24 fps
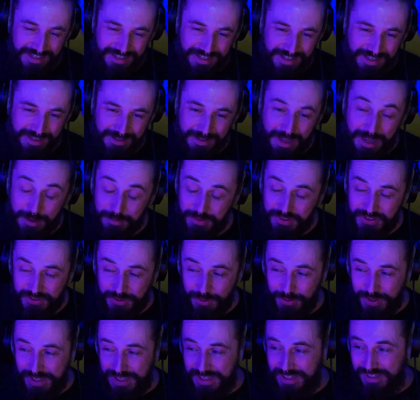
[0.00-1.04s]
I was
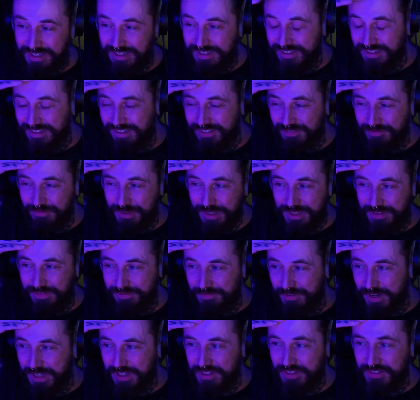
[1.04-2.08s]
talking with
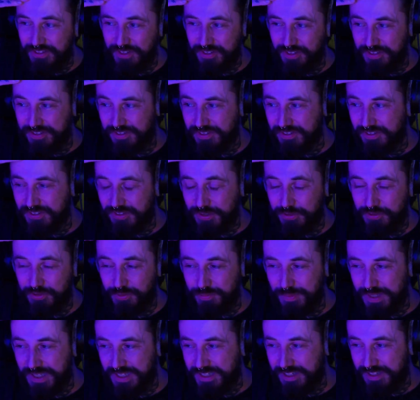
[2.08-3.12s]
friends on
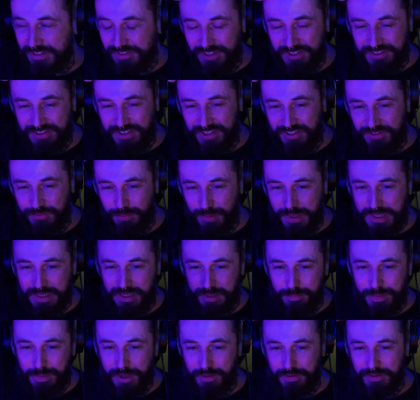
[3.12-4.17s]
social media just this
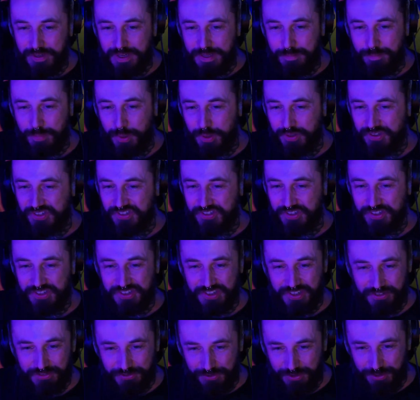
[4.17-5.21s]
week about imposter
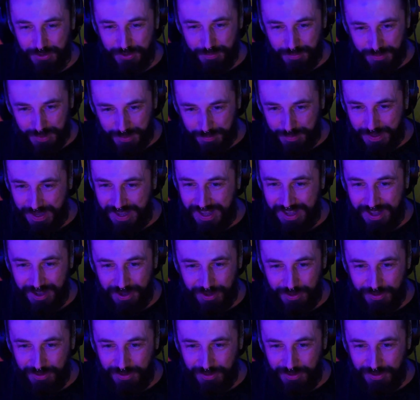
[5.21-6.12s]
syndrome and about how